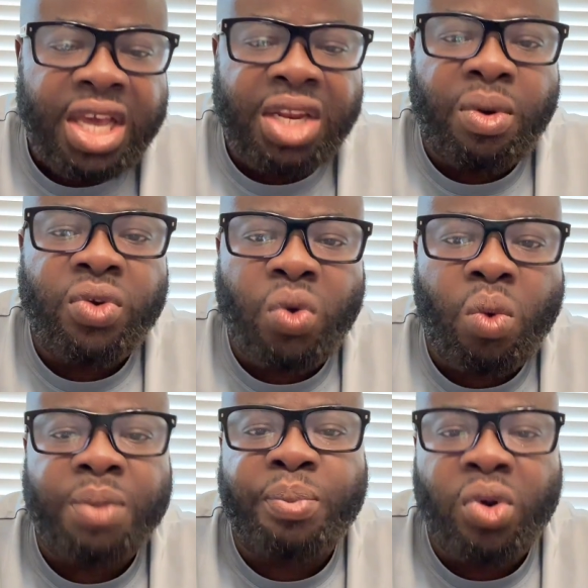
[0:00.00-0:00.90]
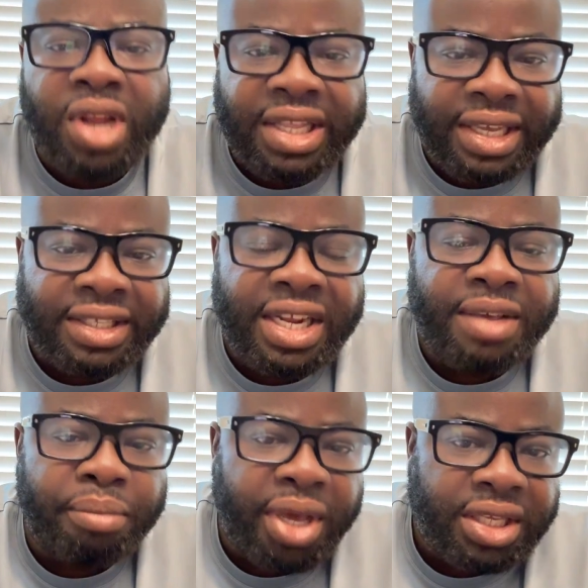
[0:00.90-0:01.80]
They want to know what product are
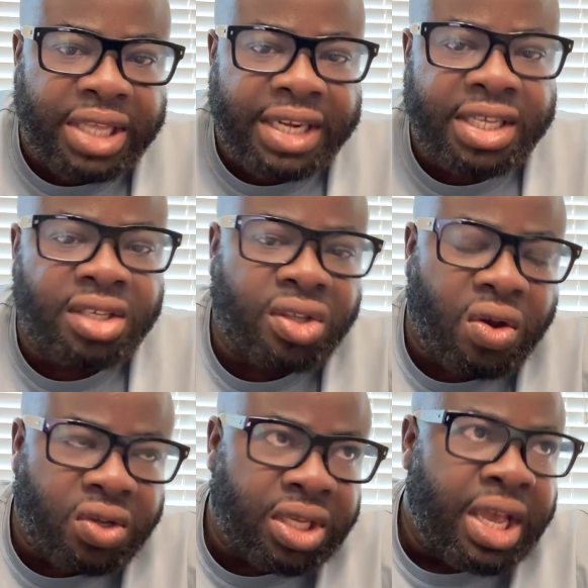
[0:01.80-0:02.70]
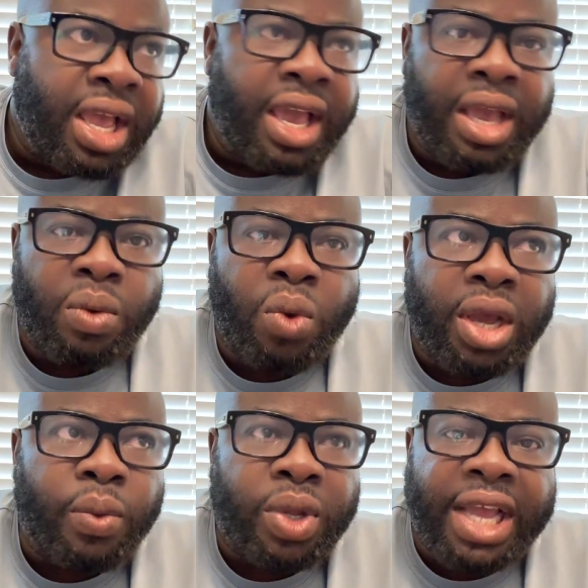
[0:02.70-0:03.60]
selling best at these stores, and
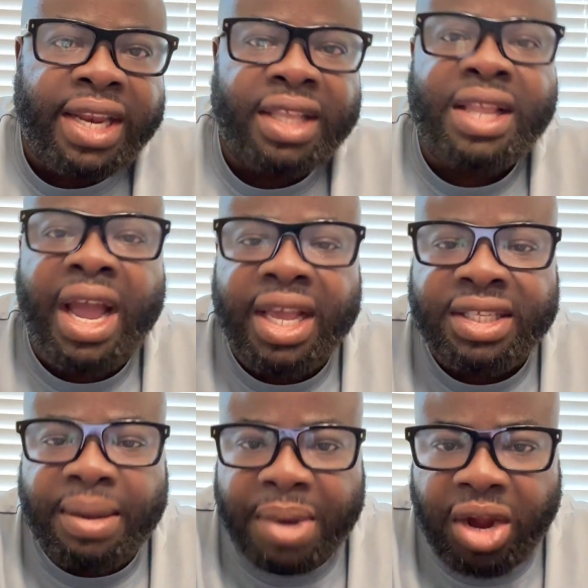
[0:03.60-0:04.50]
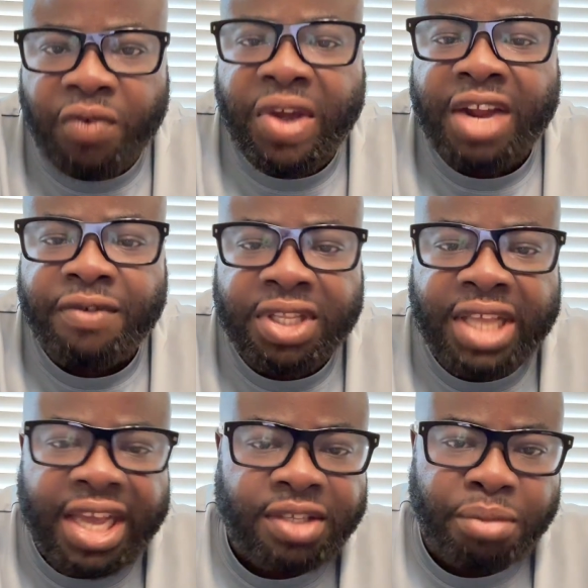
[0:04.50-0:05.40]
what can they target some kind of
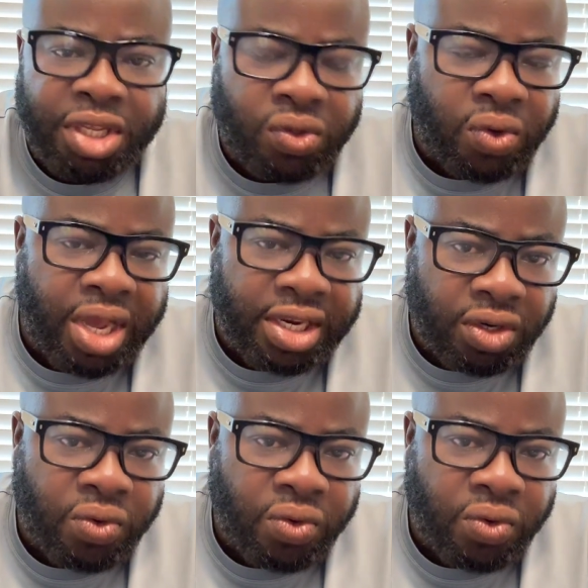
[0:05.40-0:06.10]
advertisement, so that